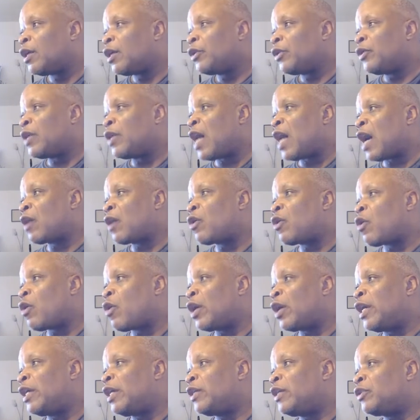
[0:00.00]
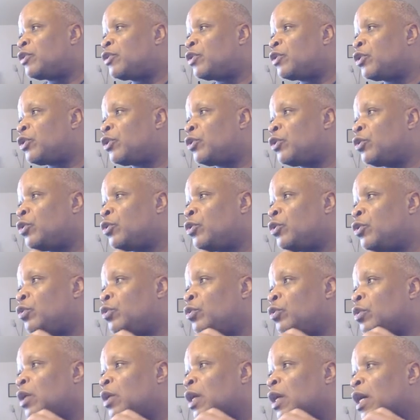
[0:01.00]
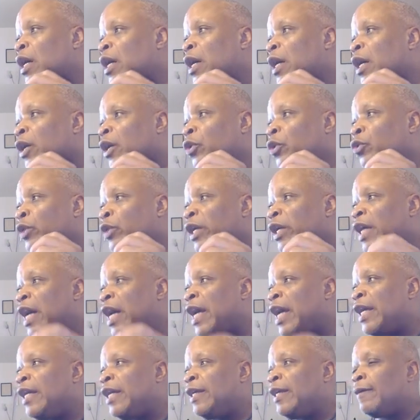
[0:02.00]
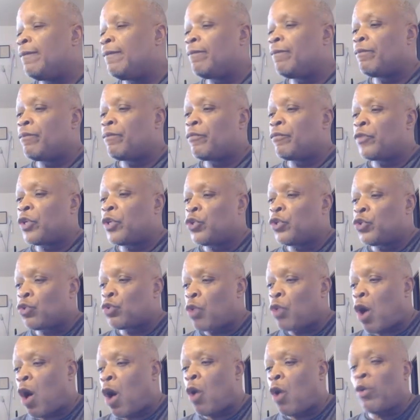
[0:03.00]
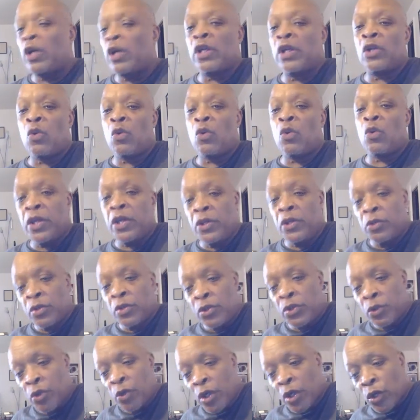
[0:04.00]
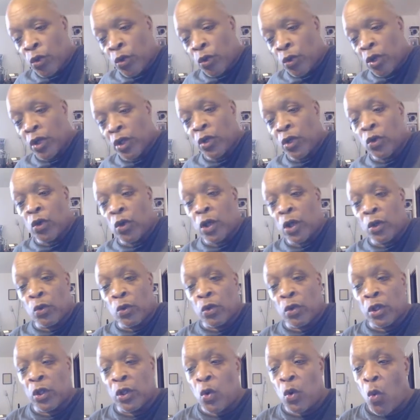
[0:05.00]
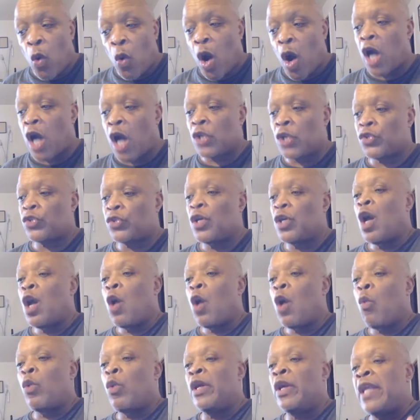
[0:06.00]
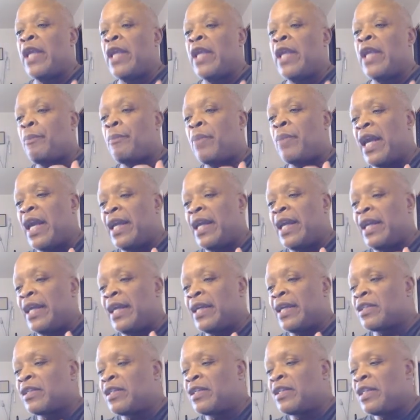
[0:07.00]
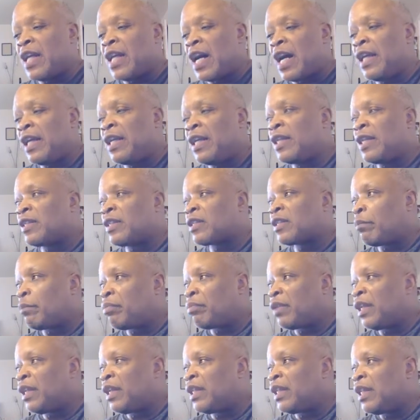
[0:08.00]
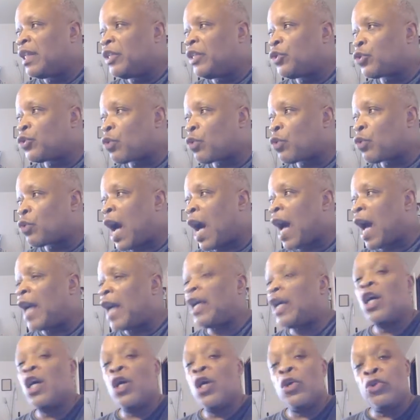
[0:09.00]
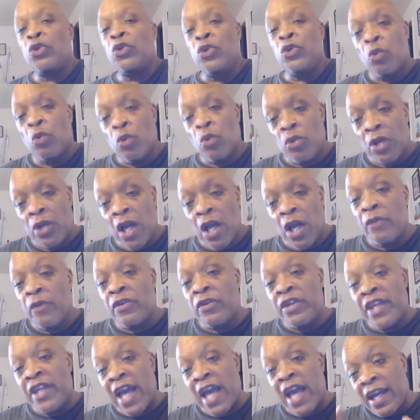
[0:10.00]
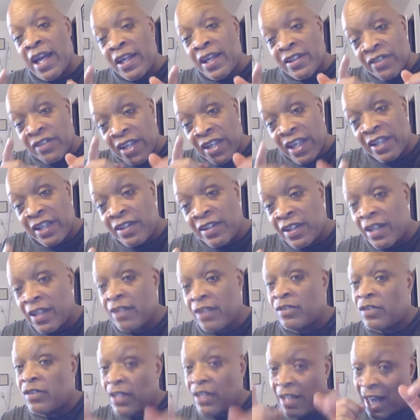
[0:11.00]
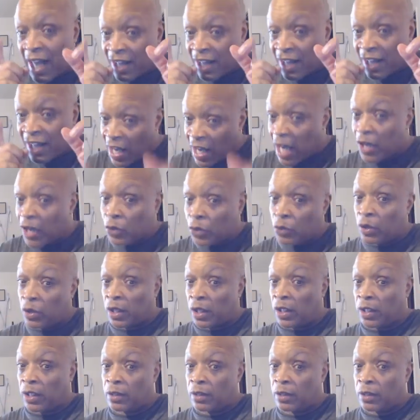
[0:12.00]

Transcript: You're not going to create the drawing the way you would do acrylic or acrylic wash. When that painting is done and it's completely dry, you will know that that is Inktense, that's not acrylic.